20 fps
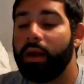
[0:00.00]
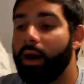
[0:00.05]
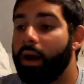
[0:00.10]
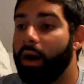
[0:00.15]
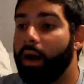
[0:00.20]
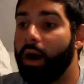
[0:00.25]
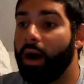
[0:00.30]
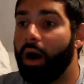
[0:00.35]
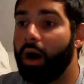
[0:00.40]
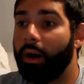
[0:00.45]

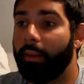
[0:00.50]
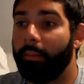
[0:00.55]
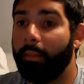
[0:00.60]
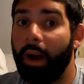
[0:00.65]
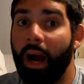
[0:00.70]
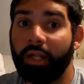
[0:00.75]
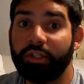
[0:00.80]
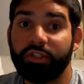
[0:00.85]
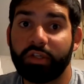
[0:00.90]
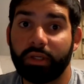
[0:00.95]
Um,
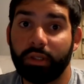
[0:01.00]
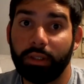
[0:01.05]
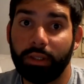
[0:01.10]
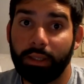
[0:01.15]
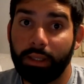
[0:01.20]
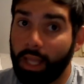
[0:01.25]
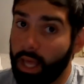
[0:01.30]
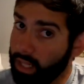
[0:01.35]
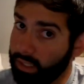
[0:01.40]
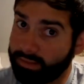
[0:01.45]
I took a
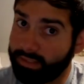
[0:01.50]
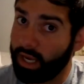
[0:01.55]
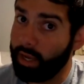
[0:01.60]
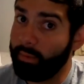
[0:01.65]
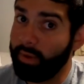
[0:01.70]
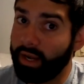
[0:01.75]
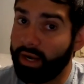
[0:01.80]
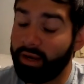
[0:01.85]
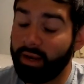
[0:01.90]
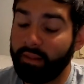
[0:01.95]
lot of
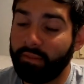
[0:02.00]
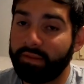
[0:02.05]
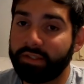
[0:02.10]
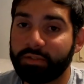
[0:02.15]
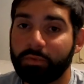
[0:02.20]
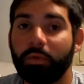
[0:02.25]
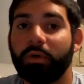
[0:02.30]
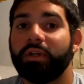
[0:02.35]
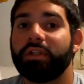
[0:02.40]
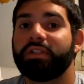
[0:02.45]
time editing
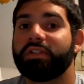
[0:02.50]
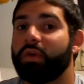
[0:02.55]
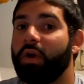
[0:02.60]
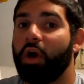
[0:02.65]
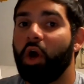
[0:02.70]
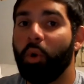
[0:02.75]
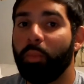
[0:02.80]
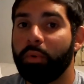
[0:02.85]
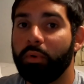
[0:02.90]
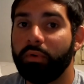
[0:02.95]
this one, so
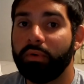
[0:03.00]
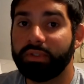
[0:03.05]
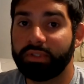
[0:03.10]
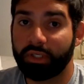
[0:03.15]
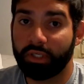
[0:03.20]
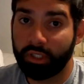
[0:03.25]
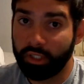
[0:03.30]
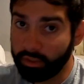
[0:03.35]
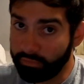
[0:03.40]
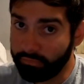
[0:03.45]
I hope it was
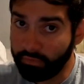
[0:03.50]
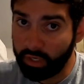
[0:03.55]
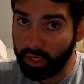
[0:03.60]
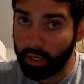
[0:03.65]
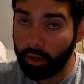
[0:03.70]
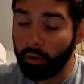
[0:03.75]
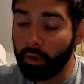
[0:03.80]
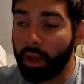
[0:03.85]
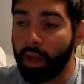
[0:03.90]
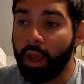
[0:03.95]
a good
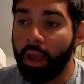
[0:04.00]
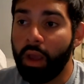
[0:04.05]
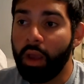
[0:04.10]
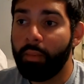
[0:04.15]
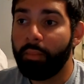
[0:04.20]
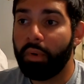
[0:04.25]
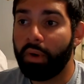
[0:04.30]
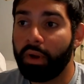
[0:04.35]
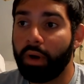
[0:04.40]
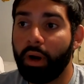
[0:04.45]
video.
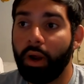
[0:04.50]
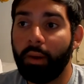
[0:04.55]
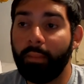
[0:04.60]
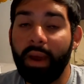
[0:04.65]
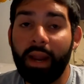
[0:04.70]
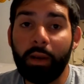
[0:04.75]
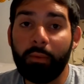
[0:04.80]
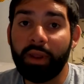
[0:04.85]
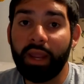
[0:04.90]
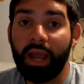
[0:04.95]
But
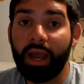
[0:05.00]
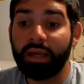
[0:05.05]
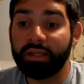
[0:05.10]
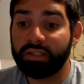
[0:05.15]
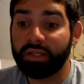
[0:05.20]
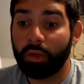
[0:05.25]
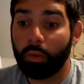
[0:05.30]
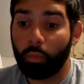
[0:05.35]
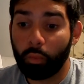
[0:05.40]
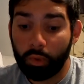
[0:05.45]
um, anyway,
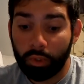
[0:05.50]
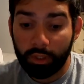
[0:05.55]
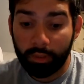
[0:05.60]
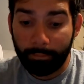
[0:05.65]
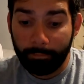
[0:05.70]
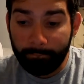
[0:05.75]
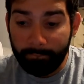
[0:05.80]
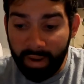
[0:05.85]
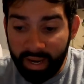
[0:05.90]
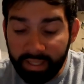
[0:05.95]
guys, we're
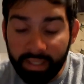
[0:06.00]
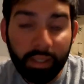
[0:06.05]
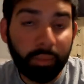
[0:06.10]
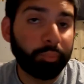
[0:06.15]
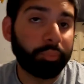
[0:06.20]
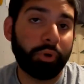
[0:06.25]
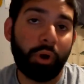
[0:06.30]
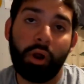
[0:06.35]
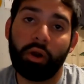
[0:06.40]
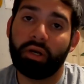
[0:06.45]

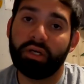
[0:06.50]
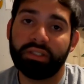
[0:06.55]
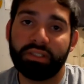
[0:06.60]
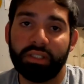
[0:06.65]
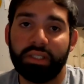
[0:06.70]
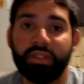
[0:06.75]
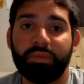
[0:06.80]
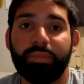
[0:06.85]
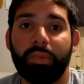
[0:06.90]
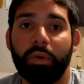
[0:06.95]
making progress
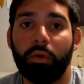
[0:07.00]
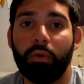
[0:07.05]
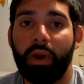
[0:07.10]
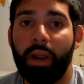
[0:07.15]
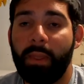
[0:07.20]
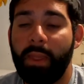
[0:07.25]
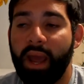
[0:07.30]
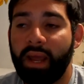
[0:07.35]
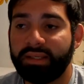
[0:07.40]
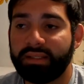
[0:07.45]
on this boat,
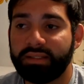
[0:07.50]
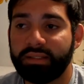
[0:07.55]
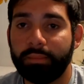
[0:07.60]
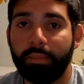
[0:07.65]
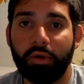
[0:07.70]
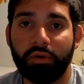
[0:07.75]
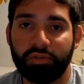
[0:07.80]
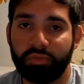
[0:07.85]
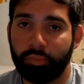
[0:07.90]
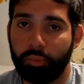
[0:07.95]
and that's the
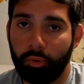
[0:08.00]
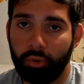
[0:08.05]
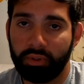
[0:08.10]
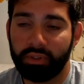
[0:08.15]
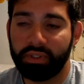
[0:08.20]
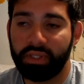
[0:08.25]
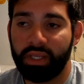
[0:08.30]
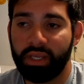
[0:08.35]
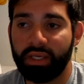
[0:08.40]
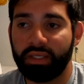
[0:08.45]
most
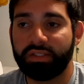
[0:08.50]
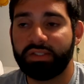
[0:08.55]
important thing.